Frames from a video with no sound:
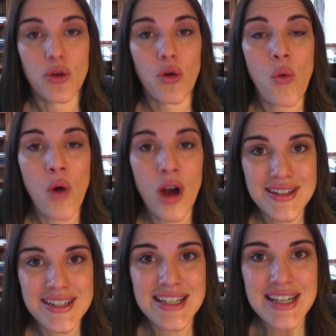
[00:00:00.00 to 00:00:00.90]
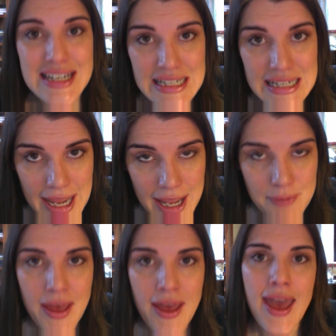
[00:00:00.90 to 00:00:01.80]
quantity time.
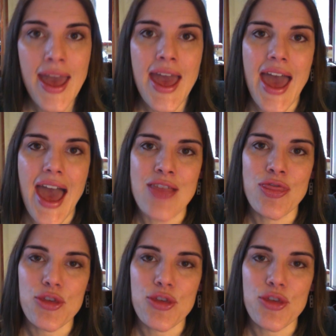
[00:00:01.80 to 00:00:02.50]
And